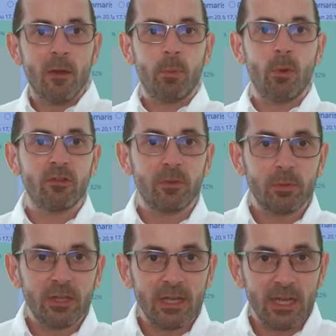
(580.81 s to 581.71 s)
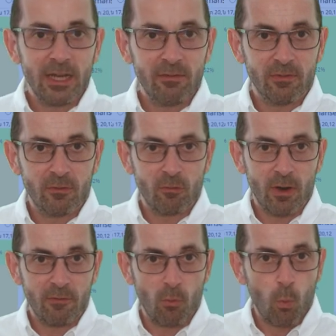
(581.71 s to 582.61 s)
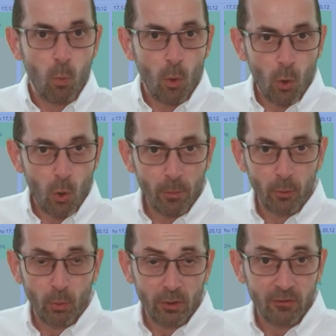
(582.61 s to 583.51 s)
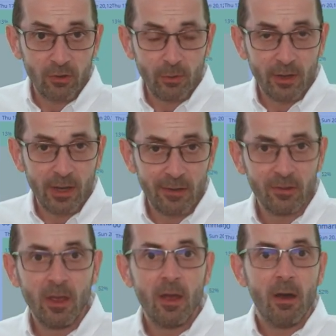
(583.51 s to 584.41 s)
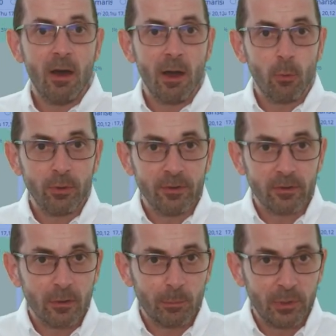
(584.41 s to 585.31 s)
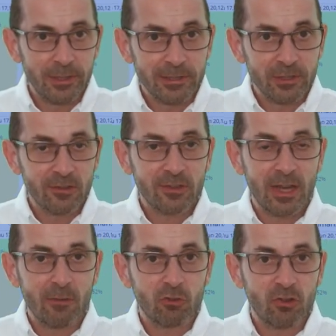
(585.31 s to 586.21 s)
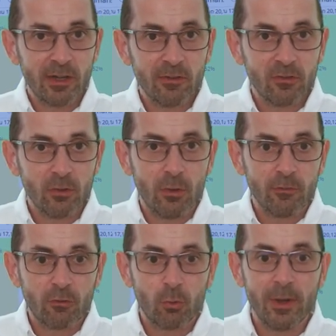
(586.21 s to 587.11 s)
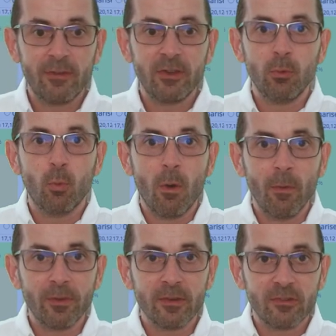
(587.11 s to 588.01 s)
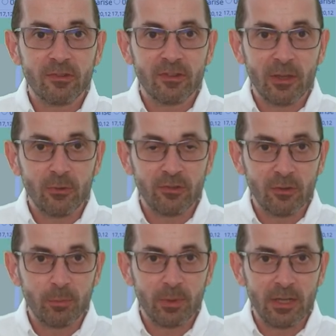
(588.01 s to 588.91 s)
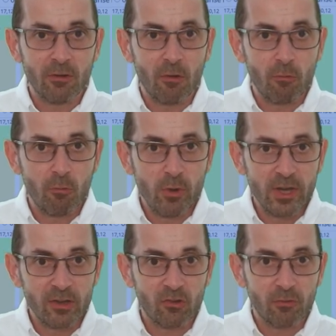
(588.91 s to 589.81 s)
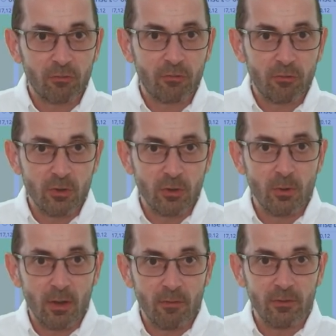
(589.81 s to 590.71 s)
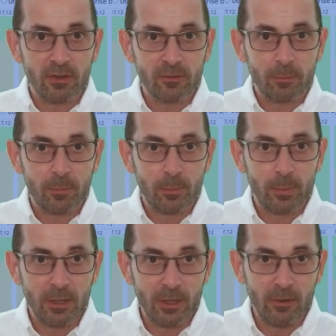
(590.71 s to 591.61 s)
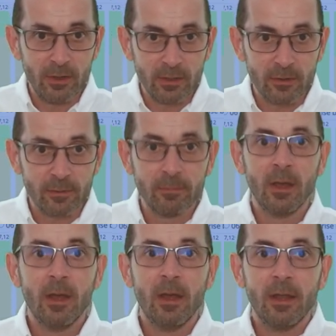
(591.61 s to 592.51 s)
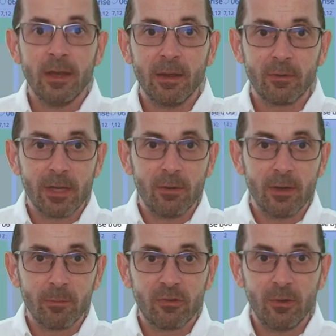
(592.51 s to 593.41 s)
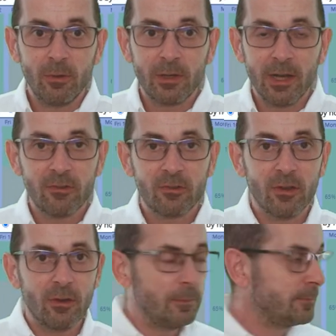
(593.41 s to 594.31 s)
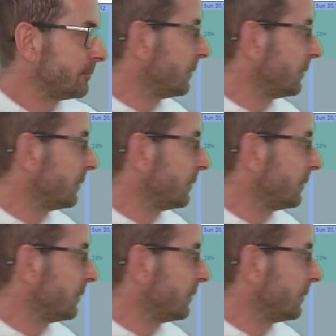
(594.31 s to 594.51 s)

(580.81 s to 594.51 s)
possibly even rather warm on one or two days. I wouldn't completely discount the chance of 21 Celsius being reached through this period. Now, going up to Glasgow,